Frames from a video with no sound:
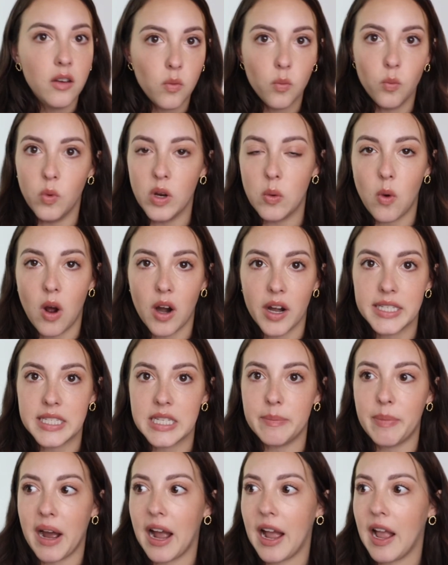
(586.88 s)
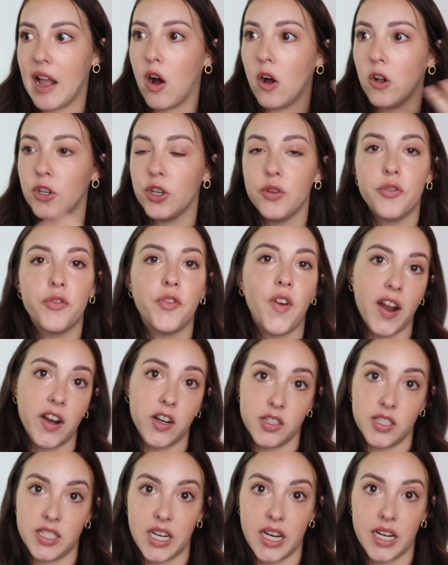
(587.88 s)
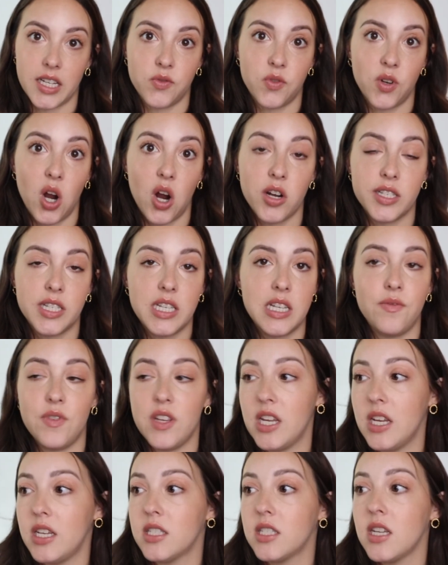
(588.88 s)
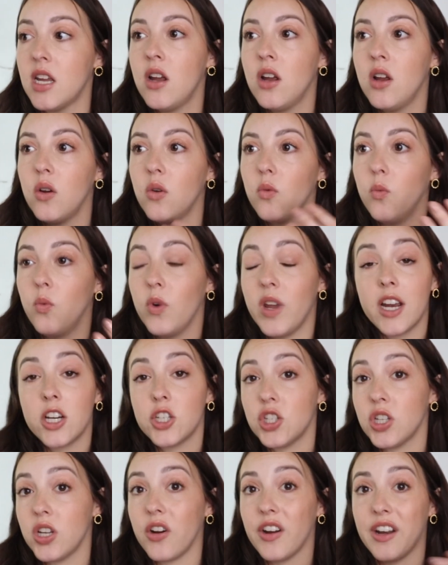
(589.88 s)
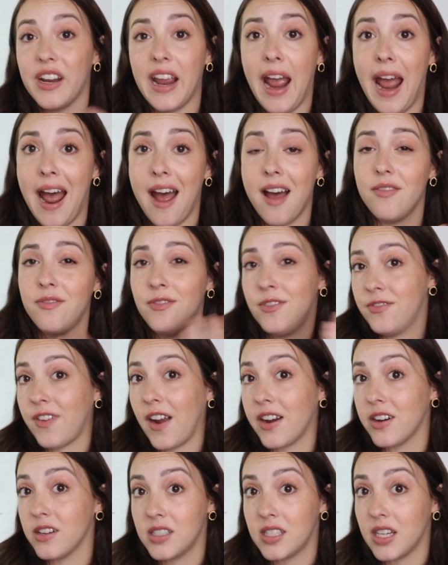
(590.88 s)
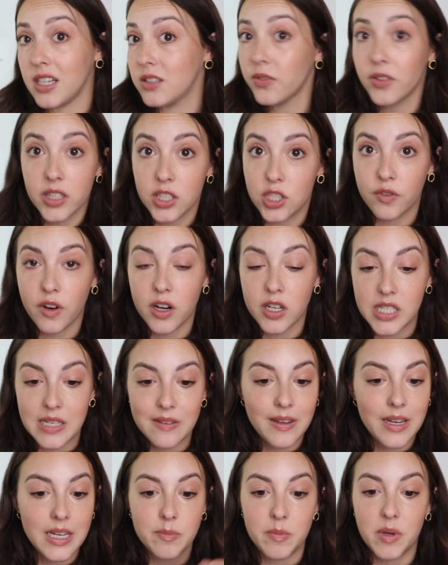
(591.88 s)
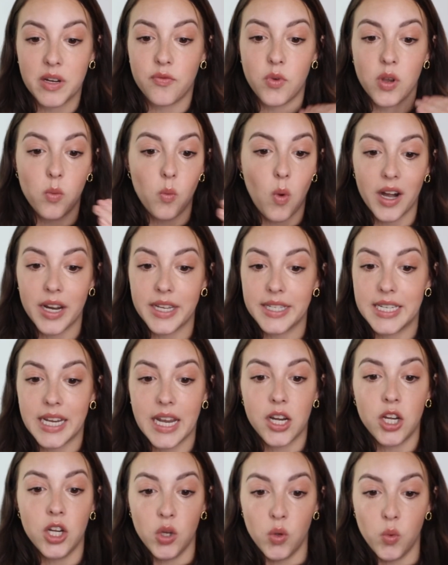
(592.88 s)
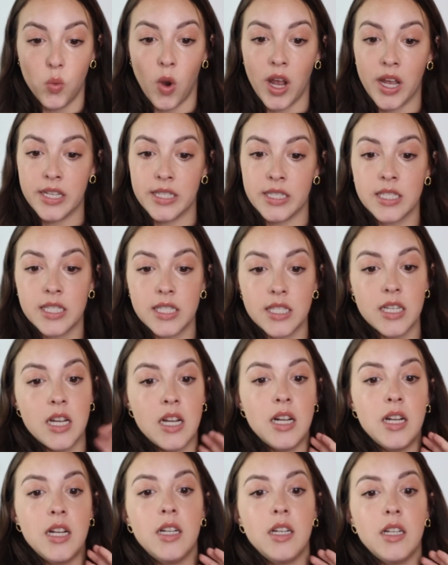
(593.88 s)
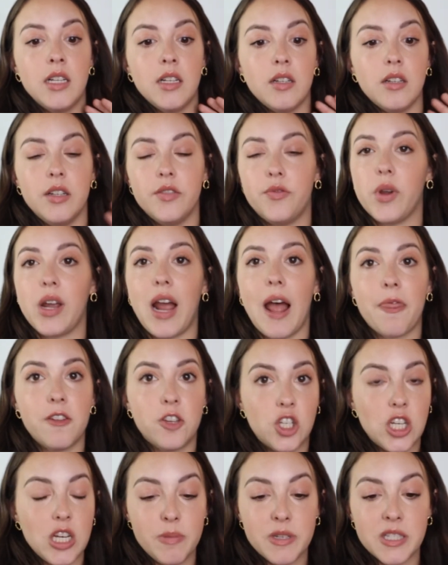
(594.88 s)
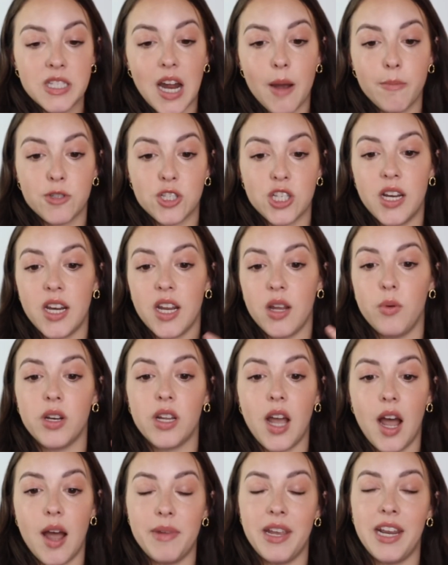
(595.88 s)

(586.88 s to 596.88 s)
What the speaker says: we wanted to buy all new Fire Sticks for our TVs. We actually already have Fire Sticks for each of our TVs, but if we wanted to get new ones, If we got the cheapest option, it would come